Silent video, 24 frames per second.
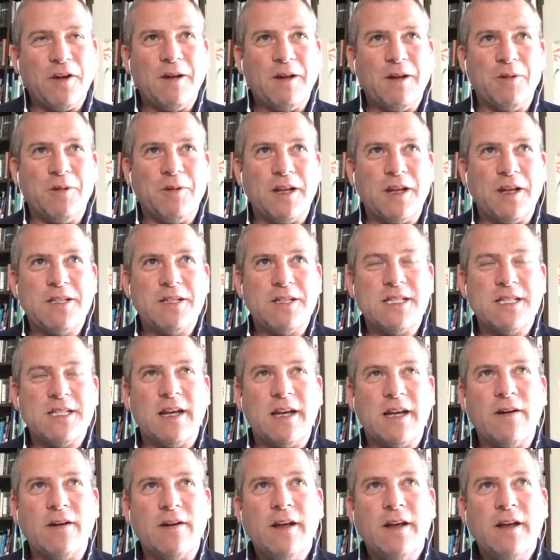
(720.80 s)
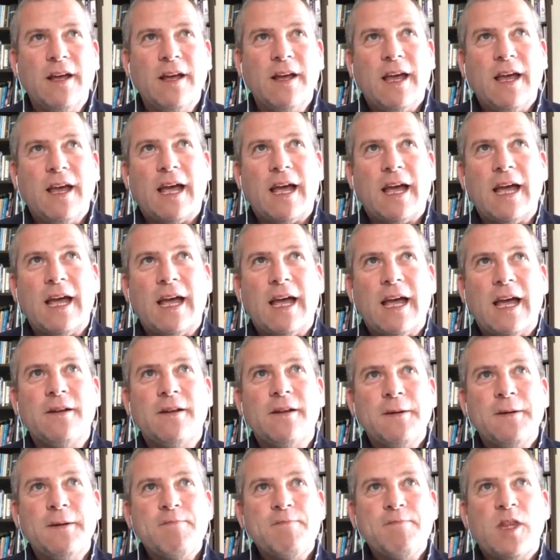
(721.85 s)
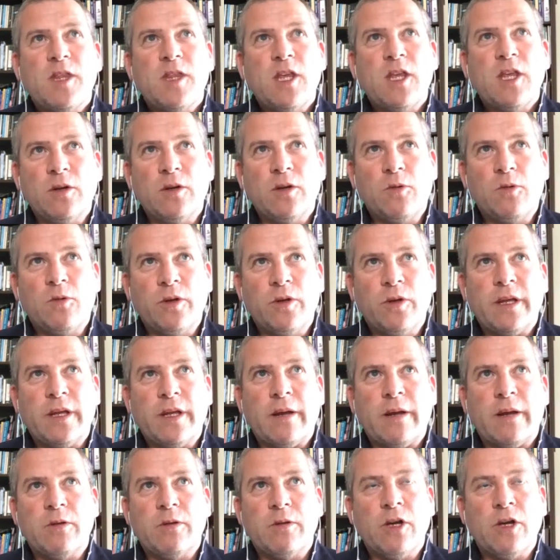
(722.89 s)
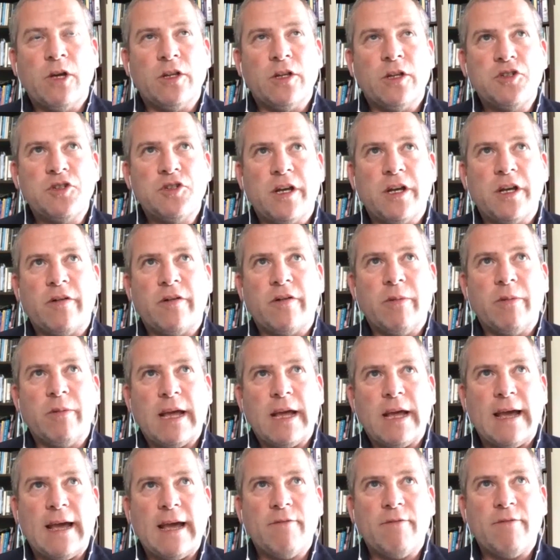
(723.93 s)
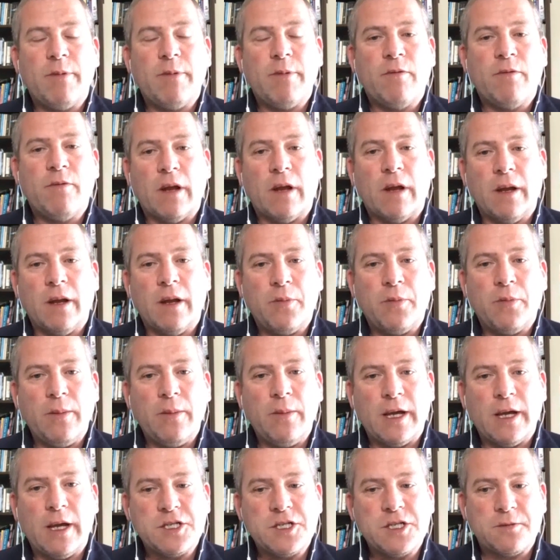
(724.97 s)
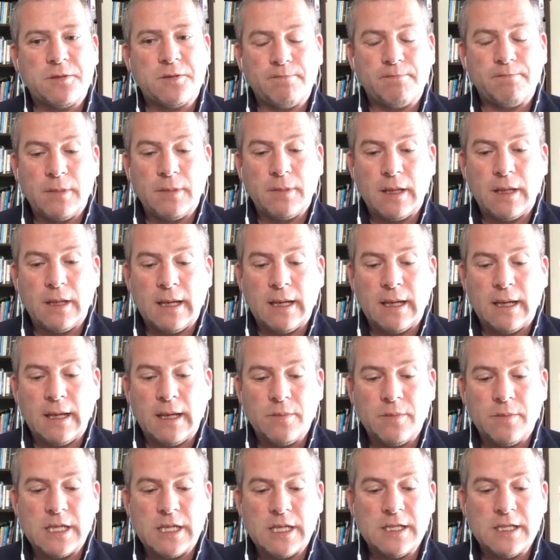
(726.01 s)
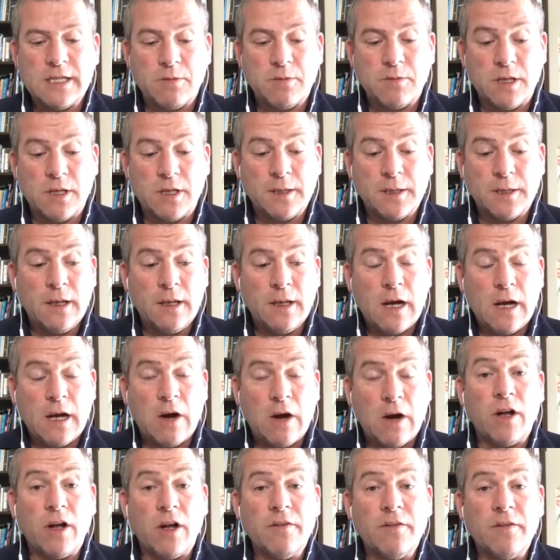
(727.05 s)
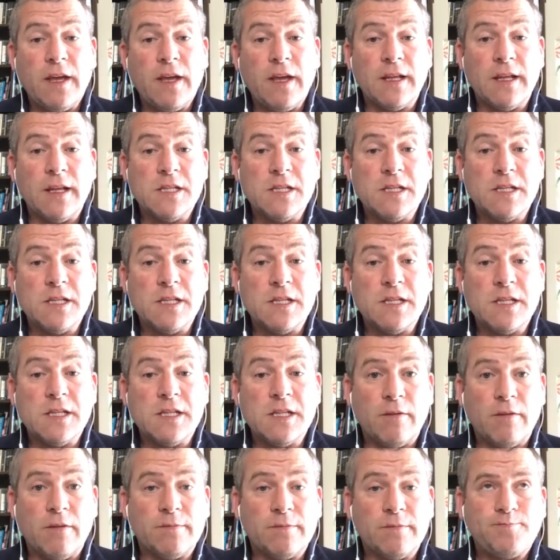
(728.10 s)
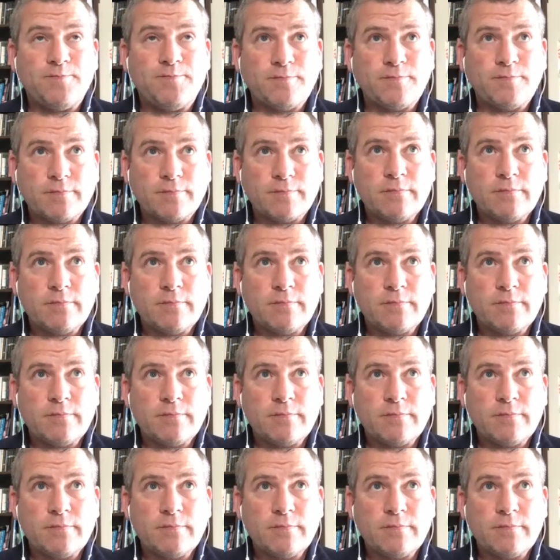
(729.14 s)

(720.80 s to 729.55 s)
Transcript: final one that it's there. And the other one the other trigger I would have before in a pre-match sense was Oran Avian as part of